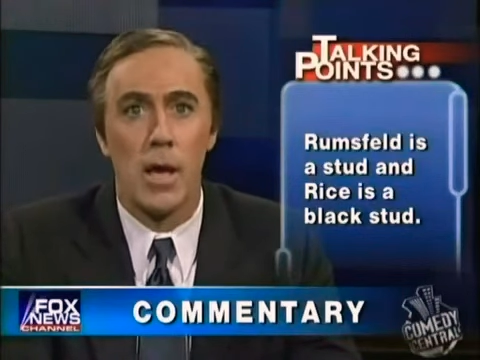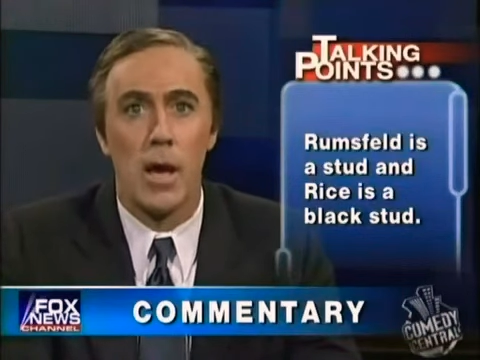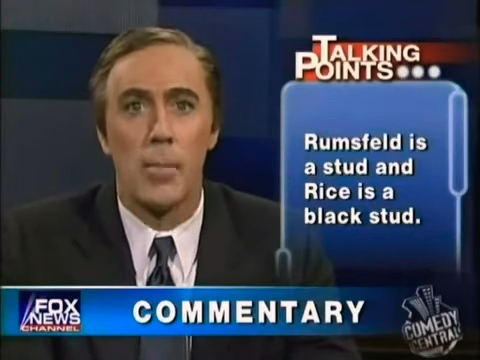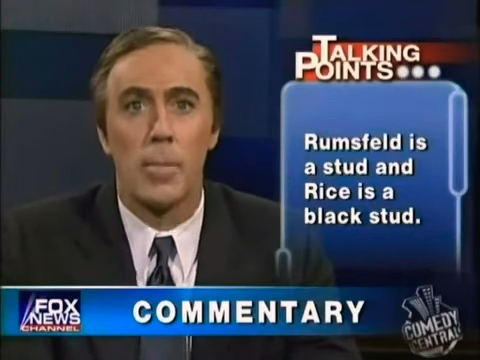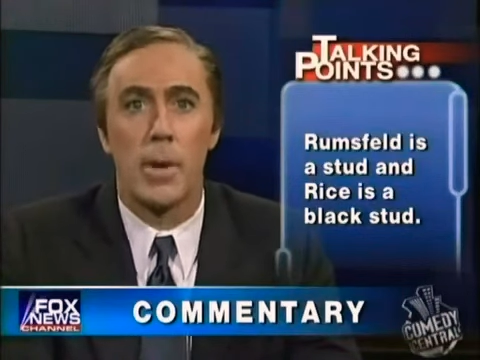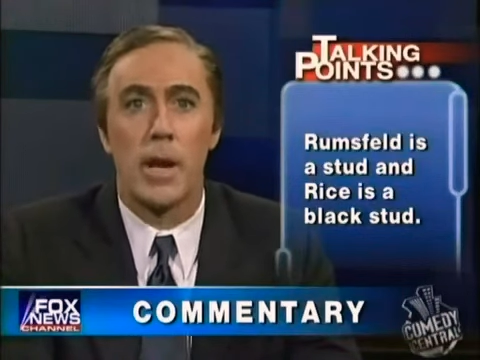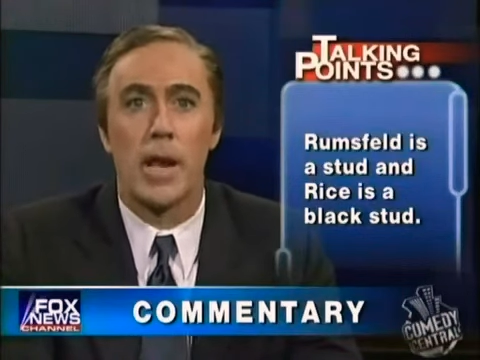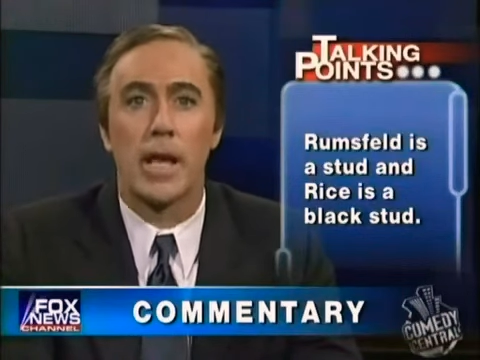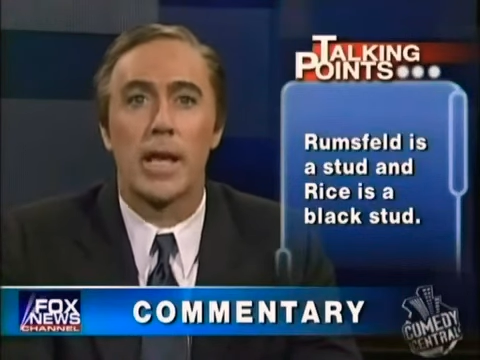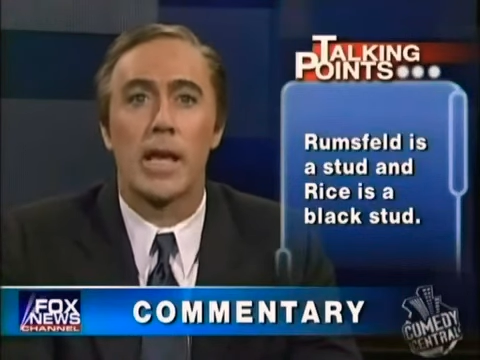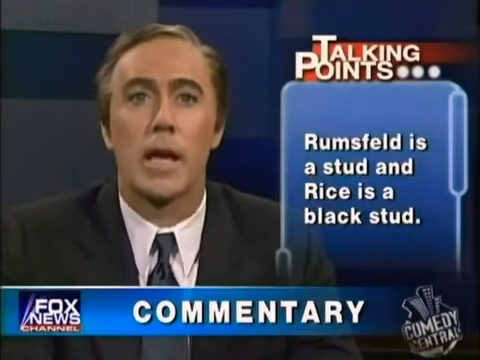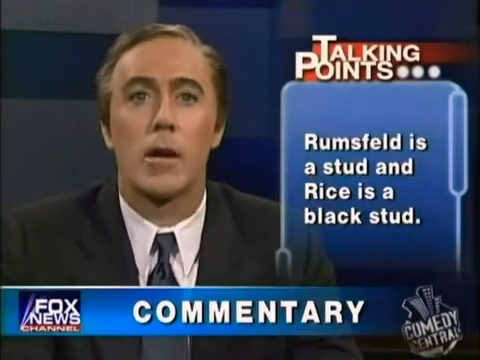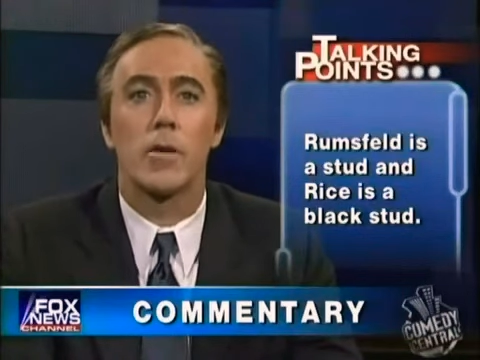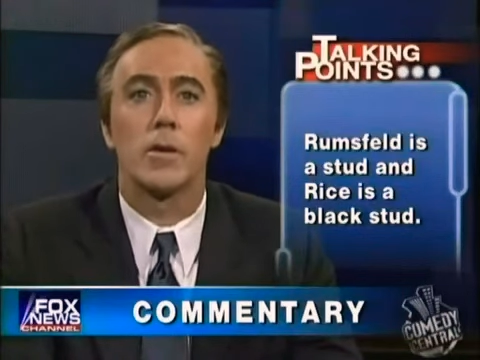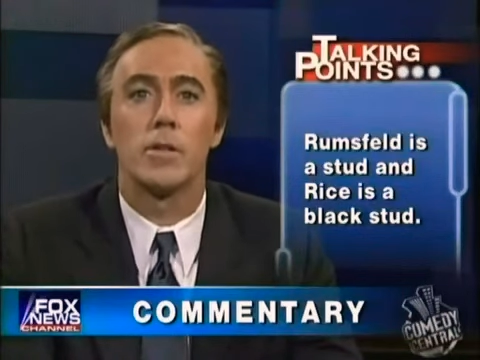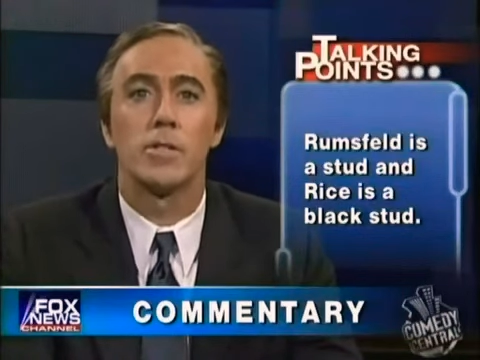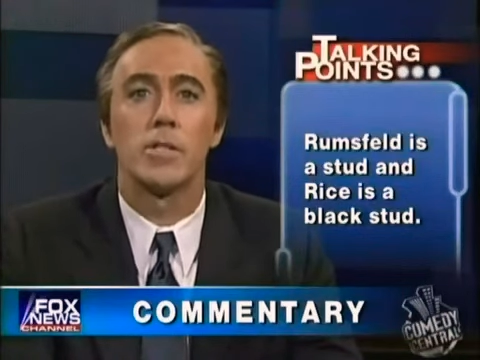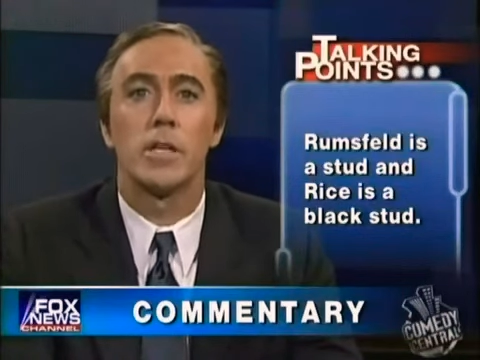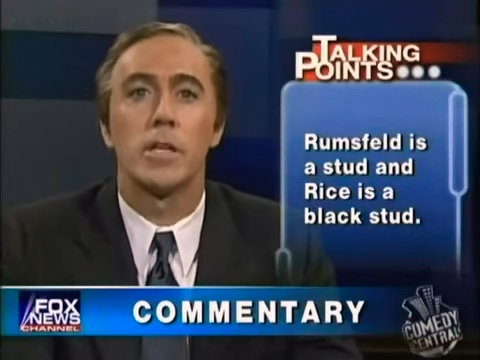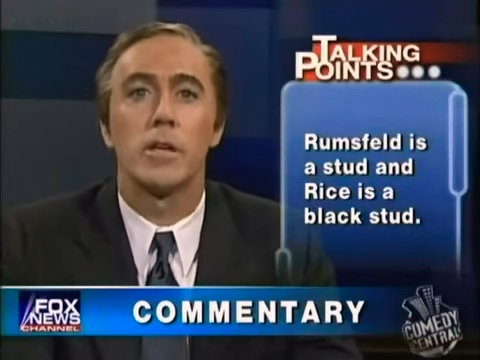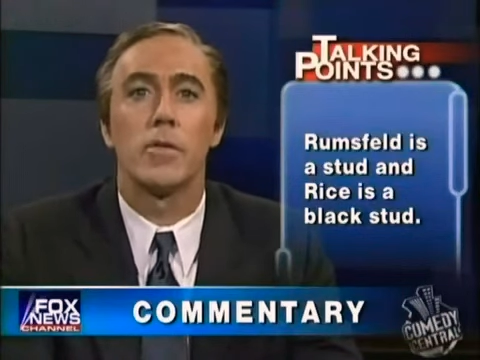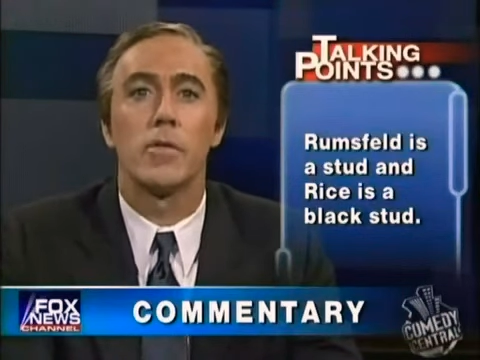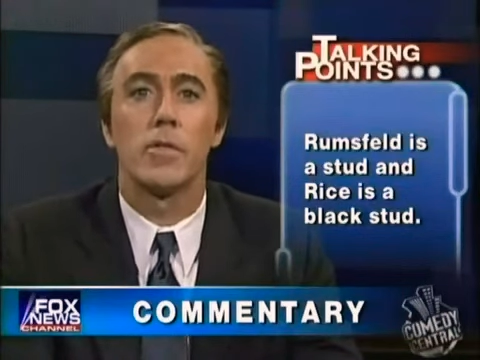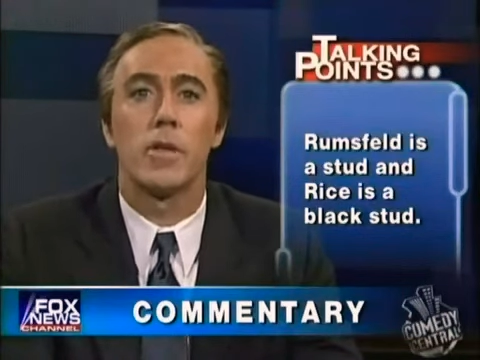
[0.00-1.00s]
But I
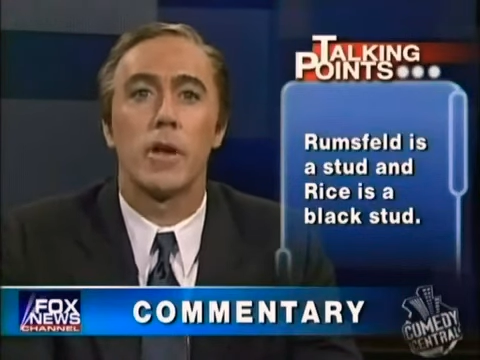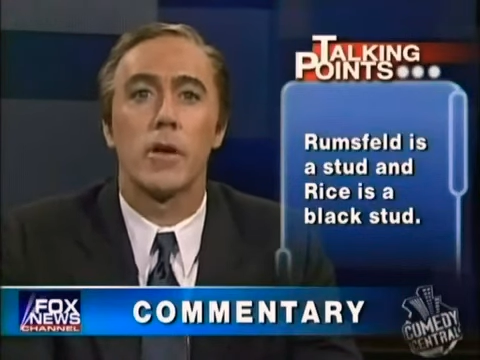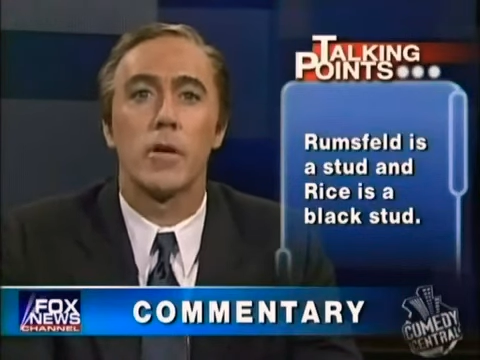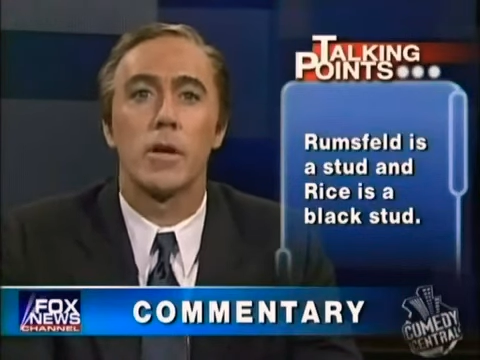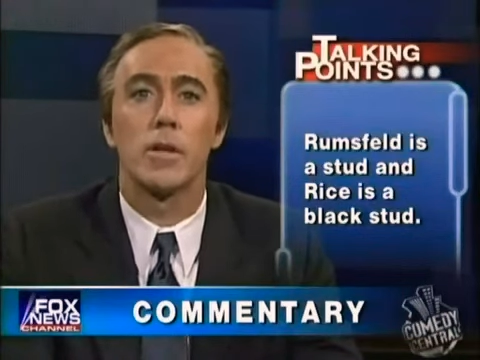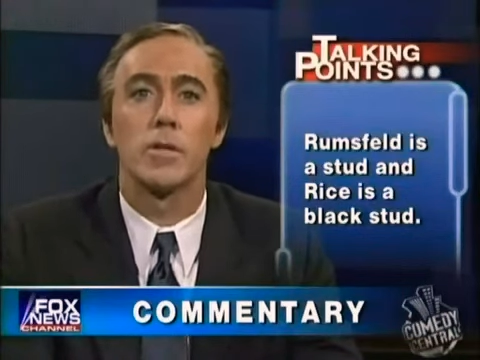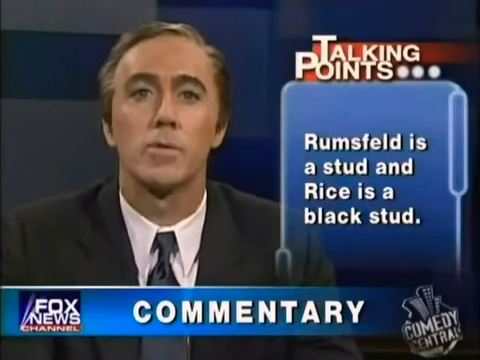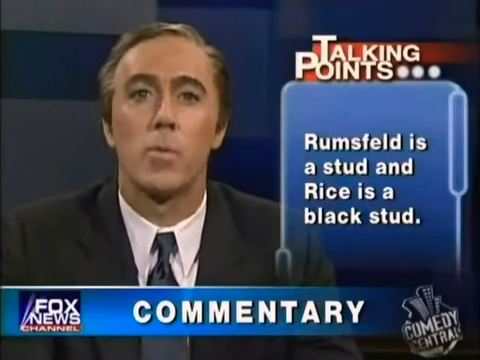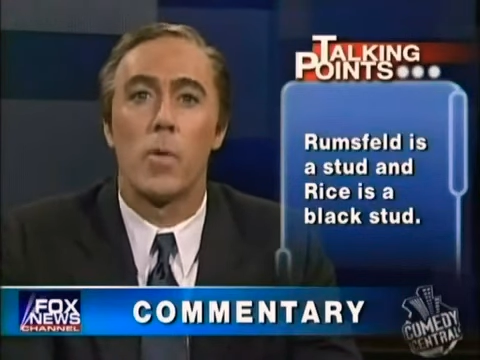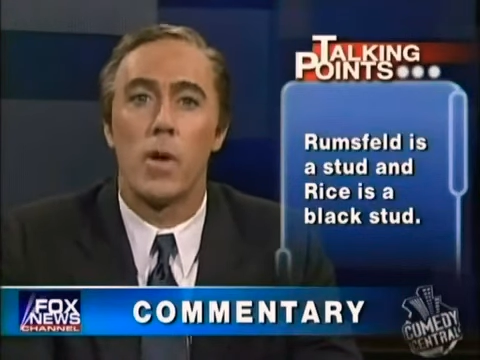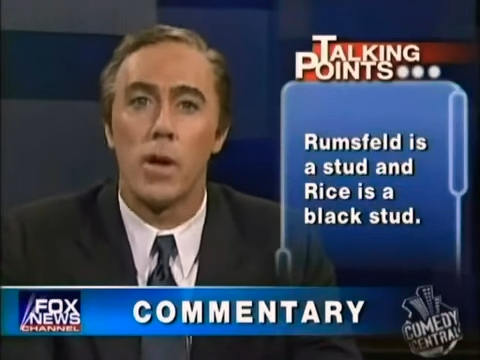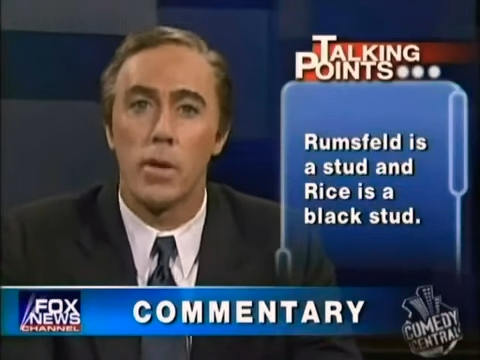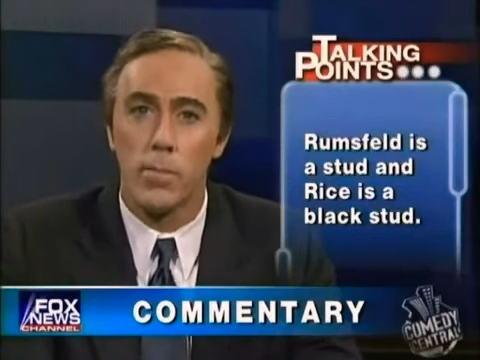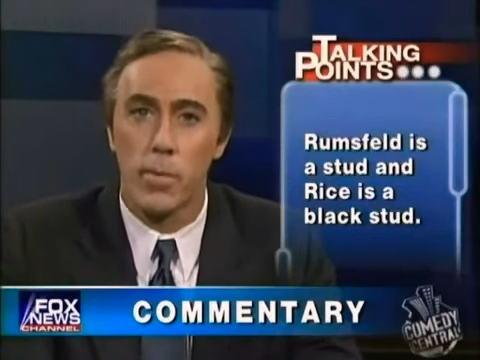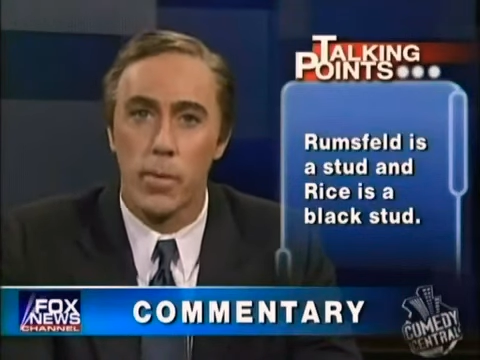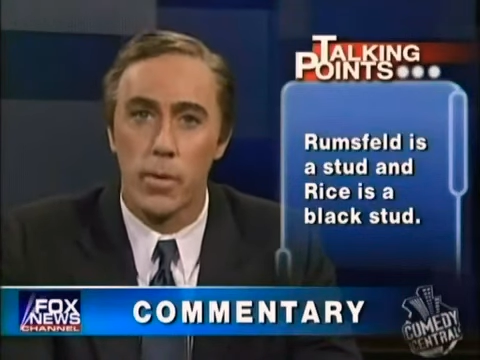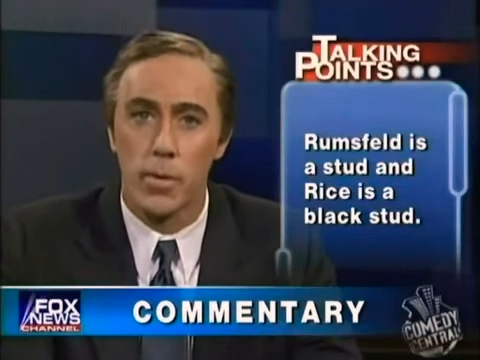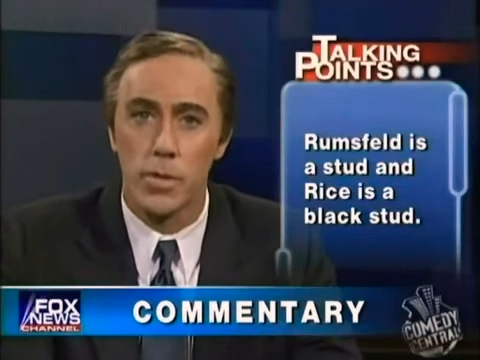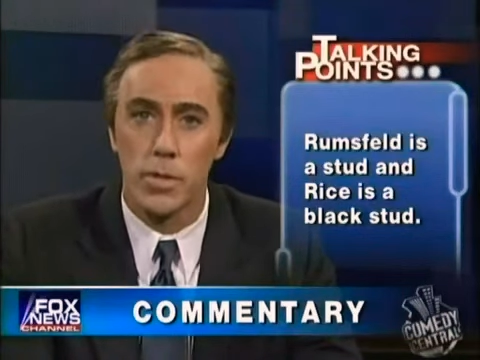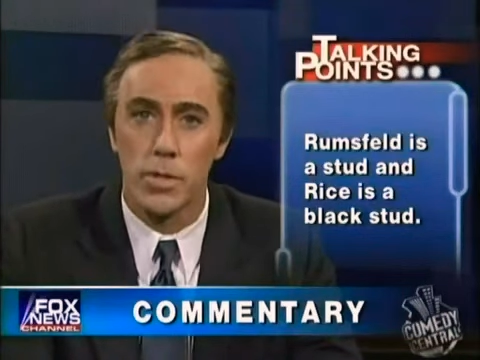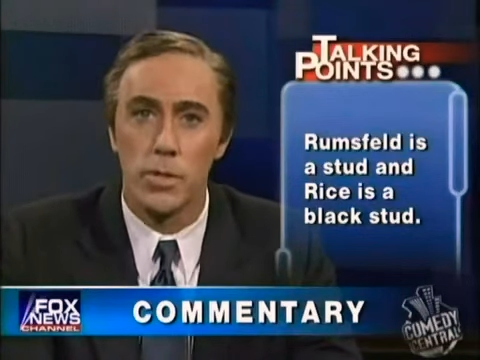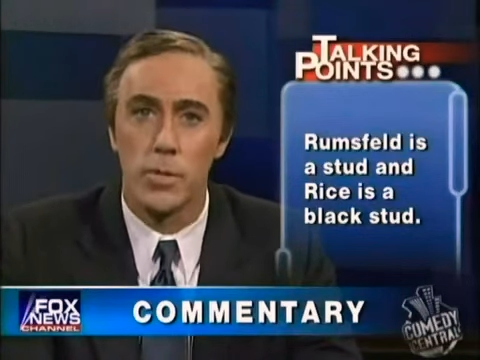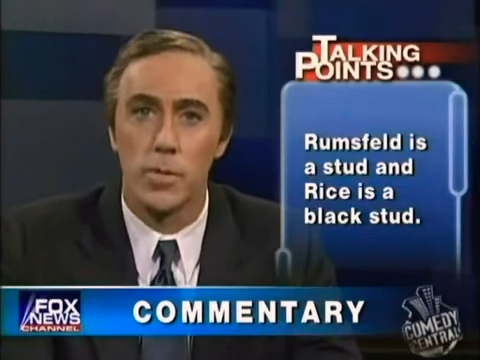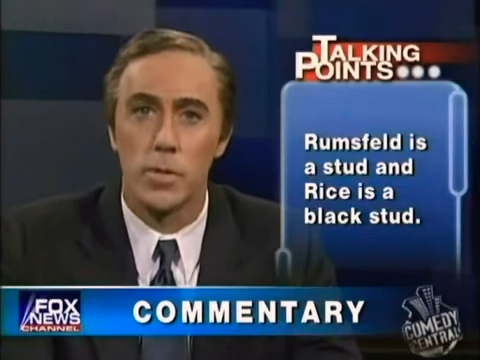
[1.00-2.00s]
guarantee you there is one
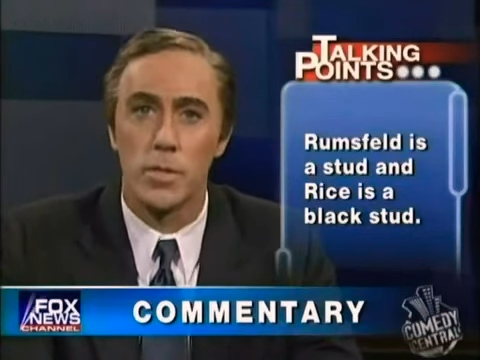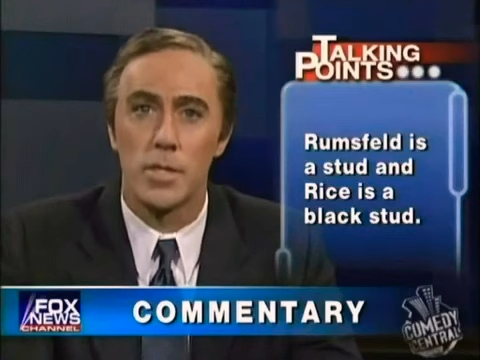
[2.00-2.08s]
person who